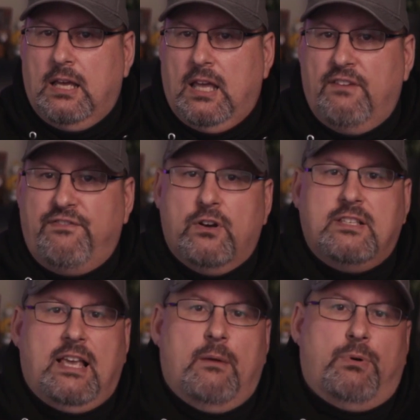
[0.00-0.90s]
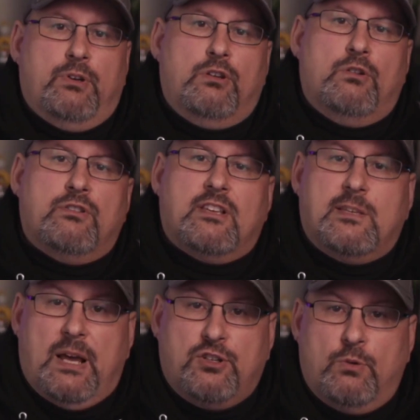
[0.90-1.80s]
if, for example, you used a
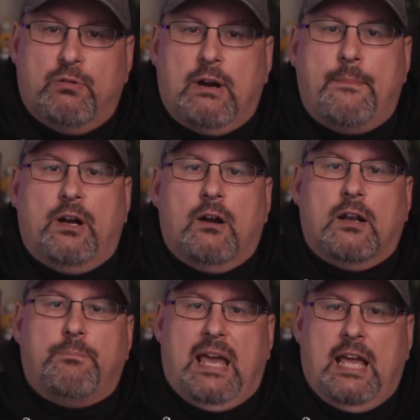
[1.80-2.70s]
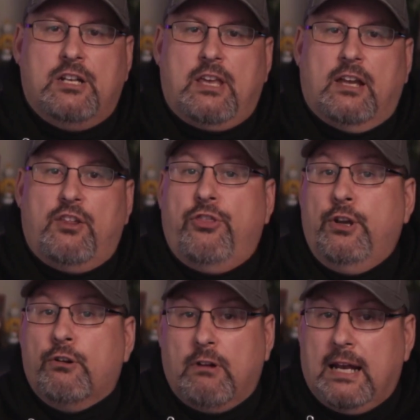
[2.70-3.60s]
special parameter on a page that could
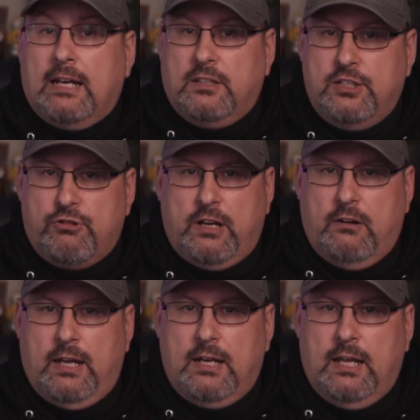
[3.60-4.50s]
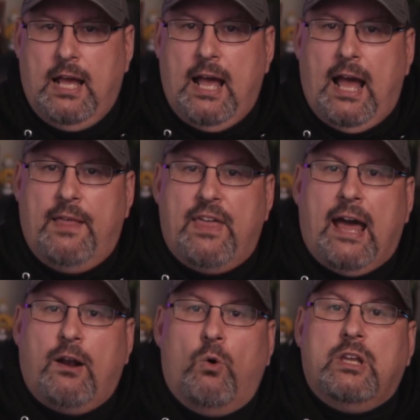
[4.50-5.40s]
theoretically trigger it, and
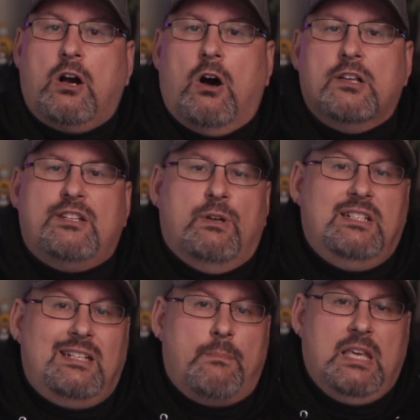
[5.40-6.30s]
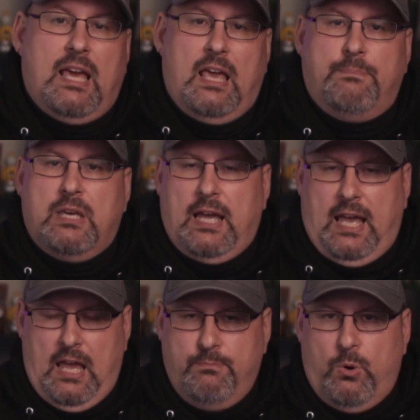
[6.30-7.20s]
that only calls to a dummy API
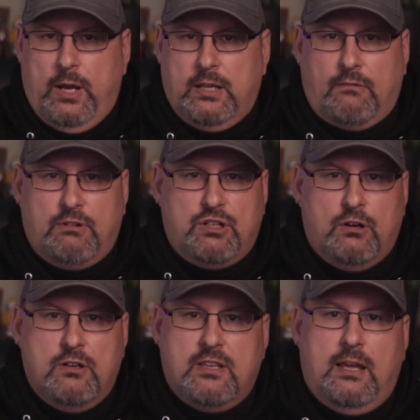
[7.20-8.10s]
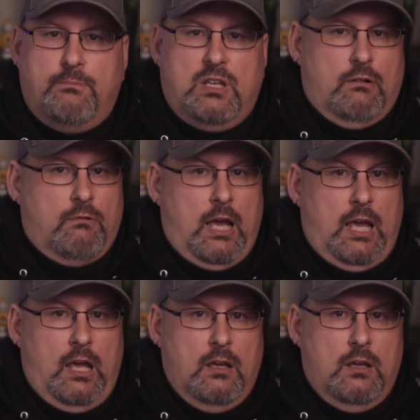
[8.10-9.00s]
endpoint that returns an empty
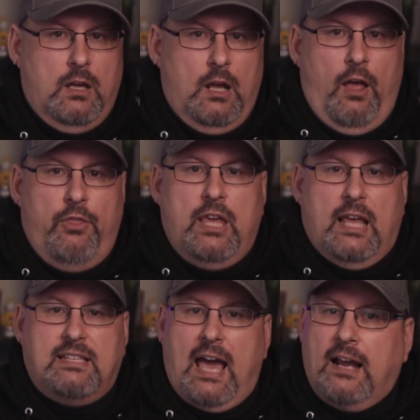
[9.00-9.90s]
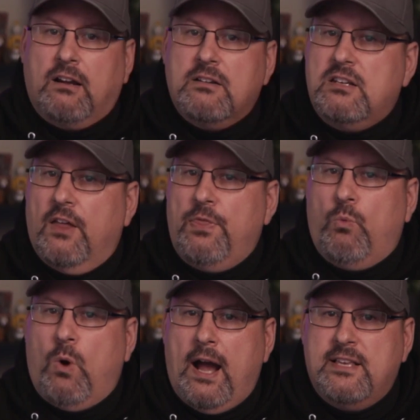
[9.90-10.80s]
array, the attacker is none the
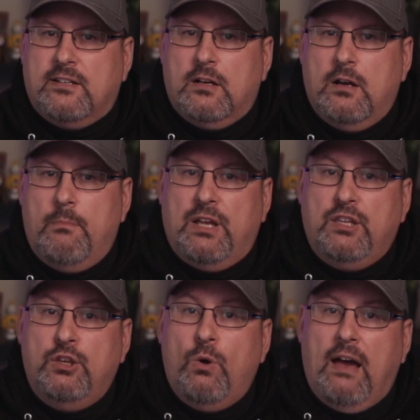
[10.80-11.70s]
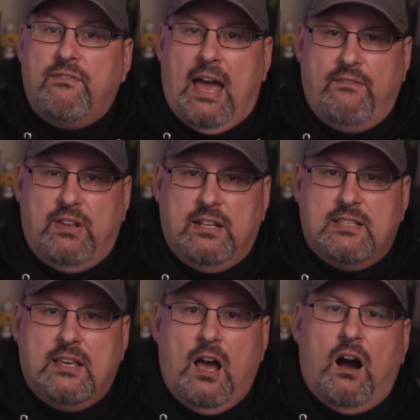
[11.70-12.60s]
wiser, but you have
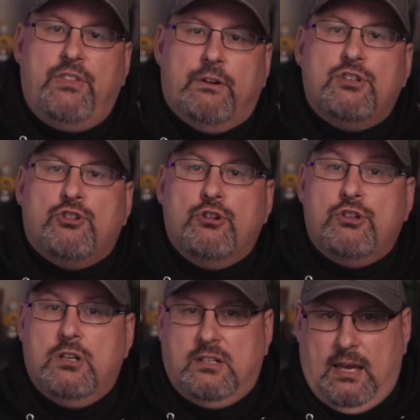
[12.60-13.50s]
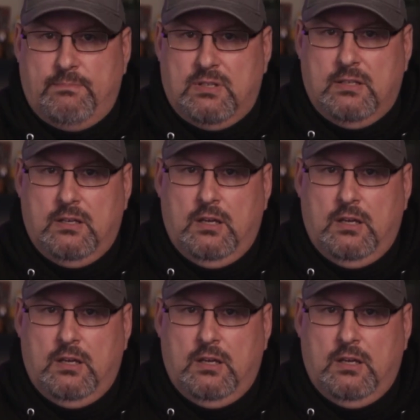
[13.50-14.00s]
evidence of their intrusion attempt.